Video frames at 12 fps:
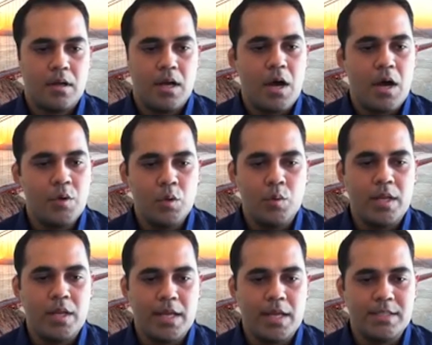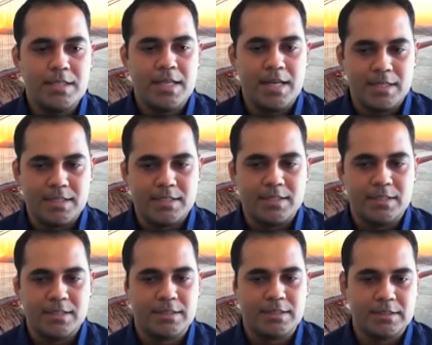How do you engage in it?
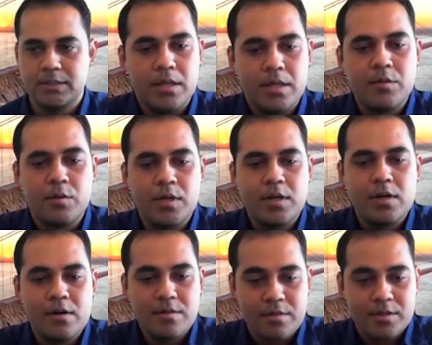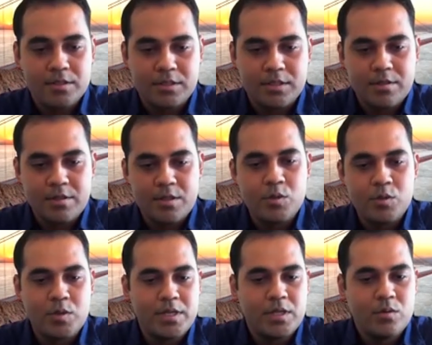Historical researchers
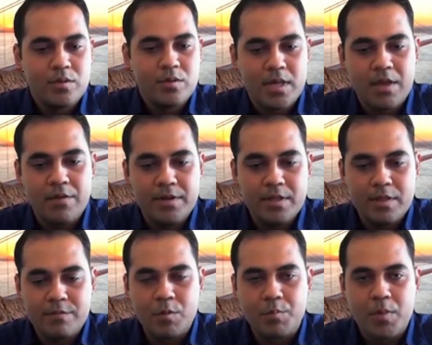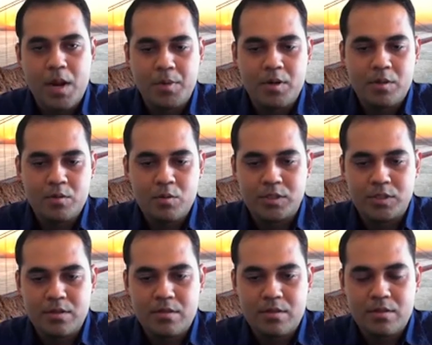usually use evidence from primary
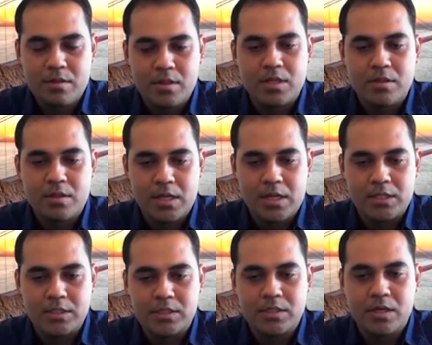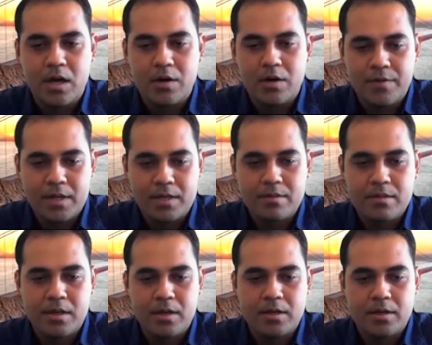sources such as the artifacts,
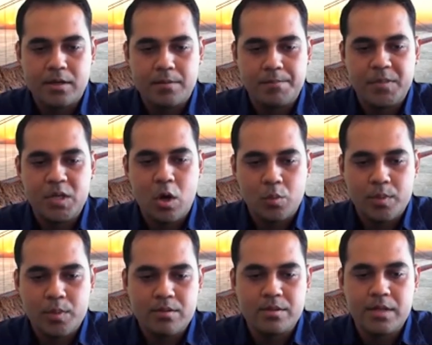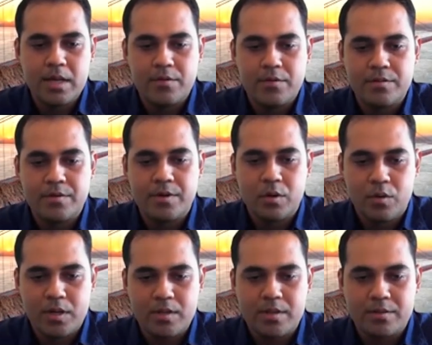documents, diaries,
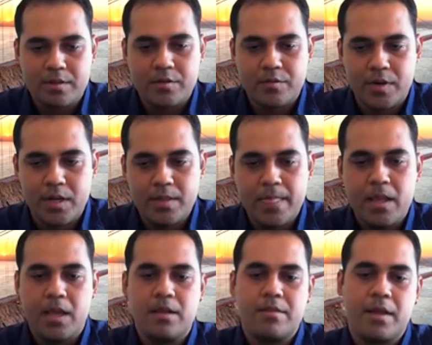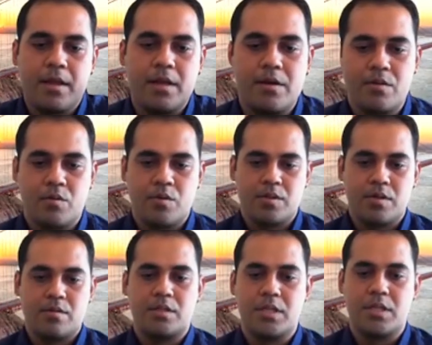recordings, etc., and secondary
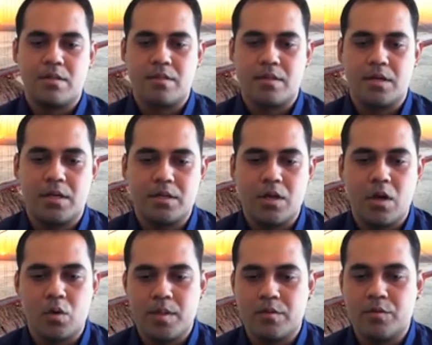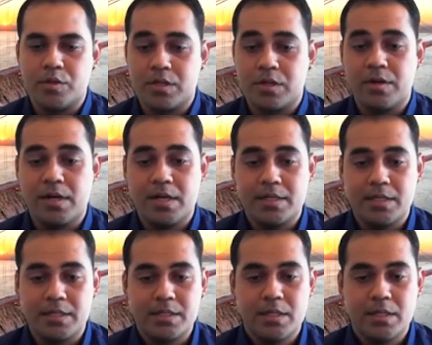sources such as documents which are related